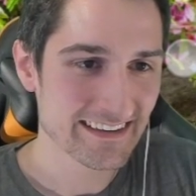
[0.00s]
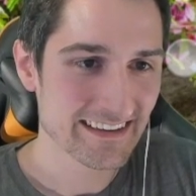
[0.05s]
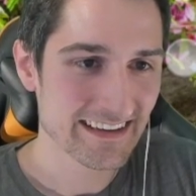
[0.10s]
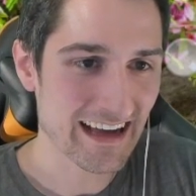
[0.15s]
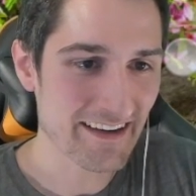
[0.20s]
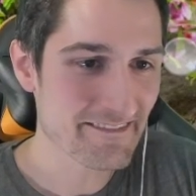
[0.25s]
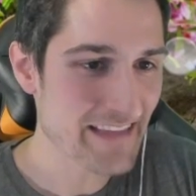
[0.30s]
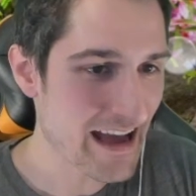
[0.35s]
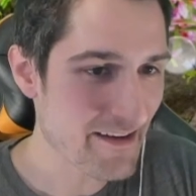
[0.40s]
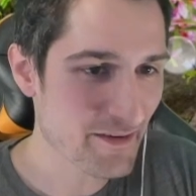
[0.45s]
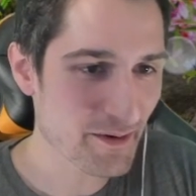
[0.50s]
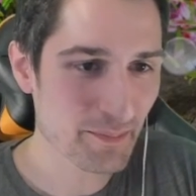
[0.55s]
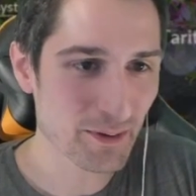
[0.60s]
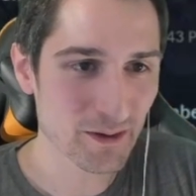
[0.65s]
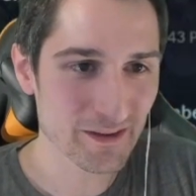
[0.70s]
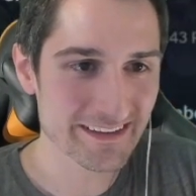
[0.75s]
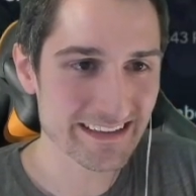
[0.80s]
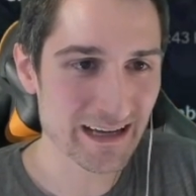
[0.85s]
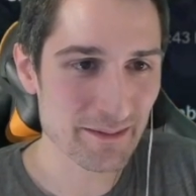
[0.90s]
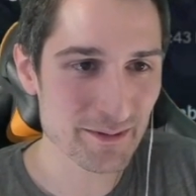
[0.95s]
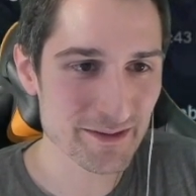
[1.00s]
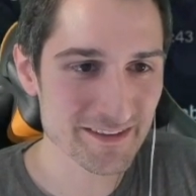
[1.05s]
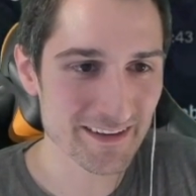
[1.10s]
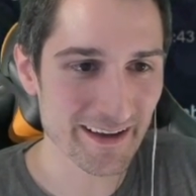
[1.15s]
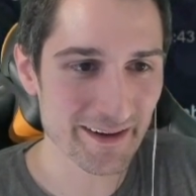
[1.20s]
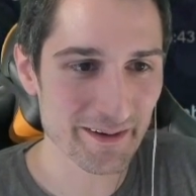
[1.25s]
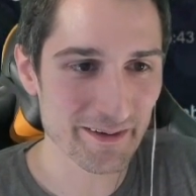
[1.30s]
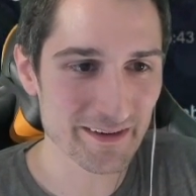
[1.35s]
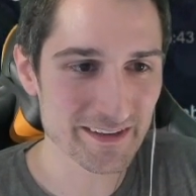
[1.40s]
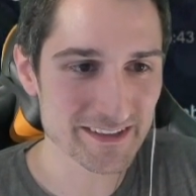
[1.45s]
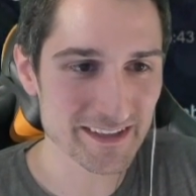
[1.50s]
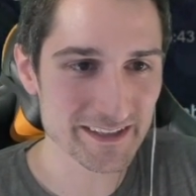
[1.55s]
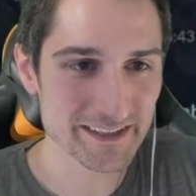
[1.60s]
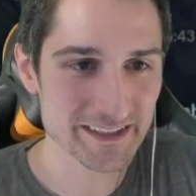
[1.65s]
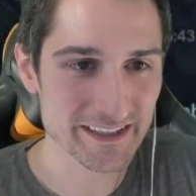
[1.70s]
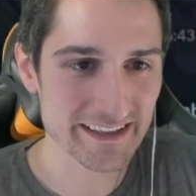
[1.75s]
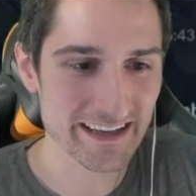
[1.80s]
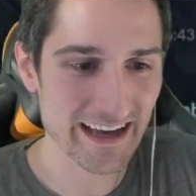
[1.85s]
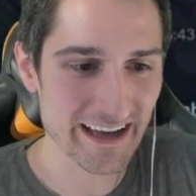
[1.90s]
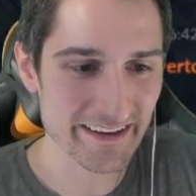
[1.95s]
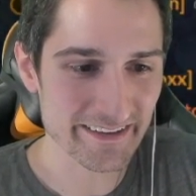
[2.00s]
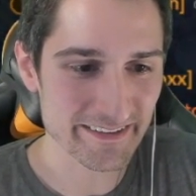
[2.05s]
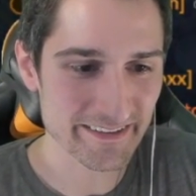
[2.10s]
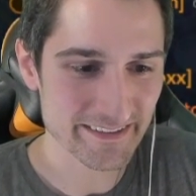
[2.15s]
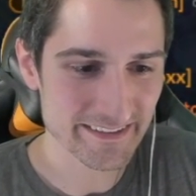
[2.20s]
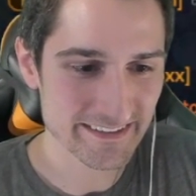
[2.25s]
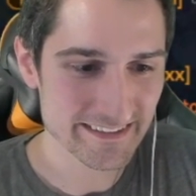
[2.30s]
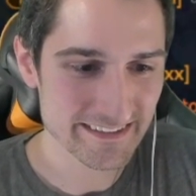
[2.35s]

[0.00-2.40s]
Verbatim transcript: I've never pulled a double slot orange on Shakatu.